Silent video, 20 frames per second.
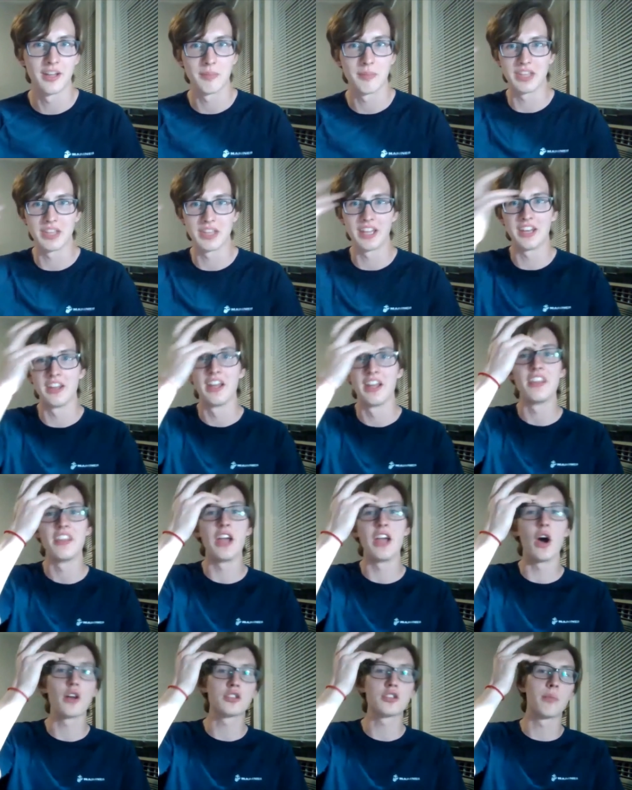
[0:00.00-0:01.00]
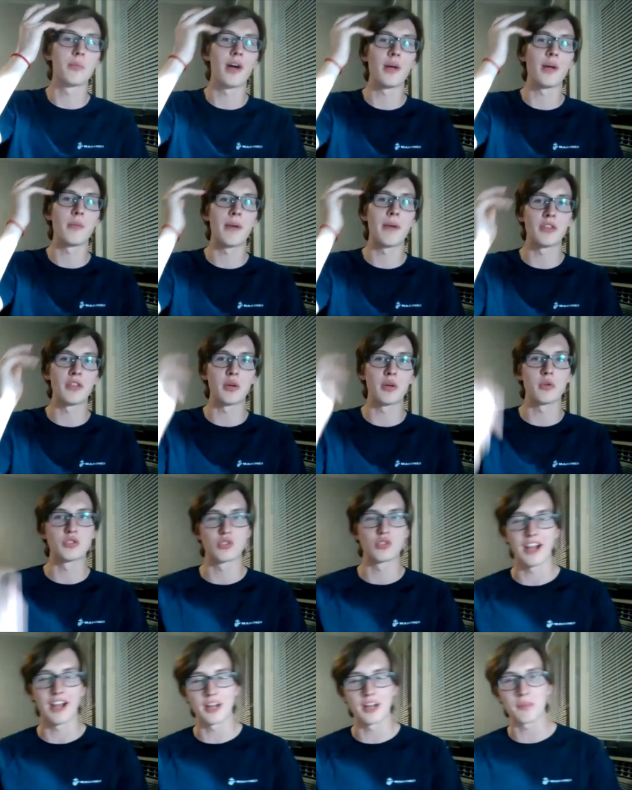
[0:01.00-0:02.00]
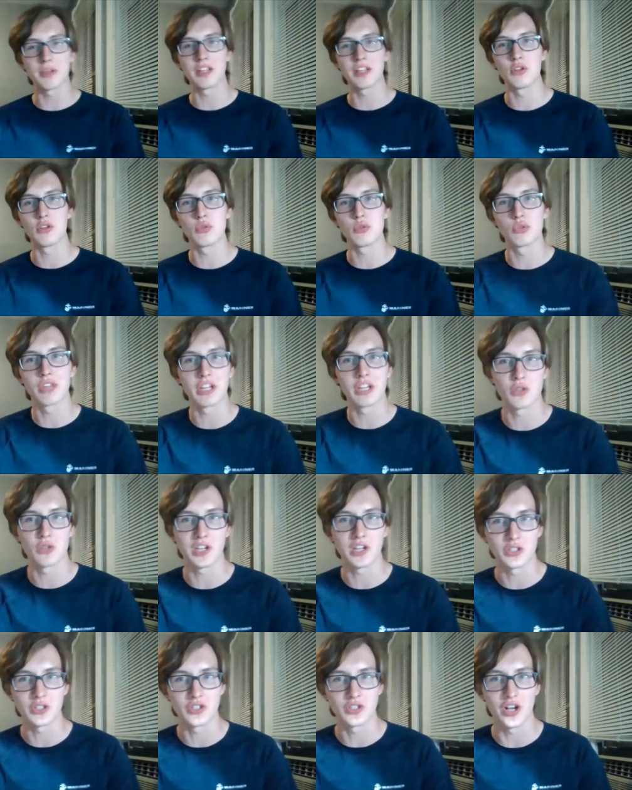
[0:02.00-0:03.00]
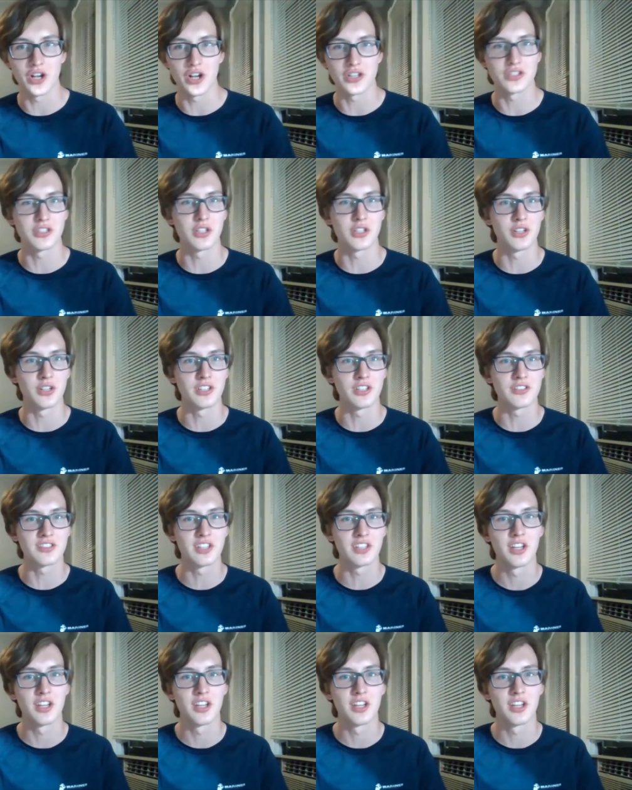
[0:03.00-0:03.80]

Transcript: But then they also brought up how there was trying to be a new like Drake and Josh series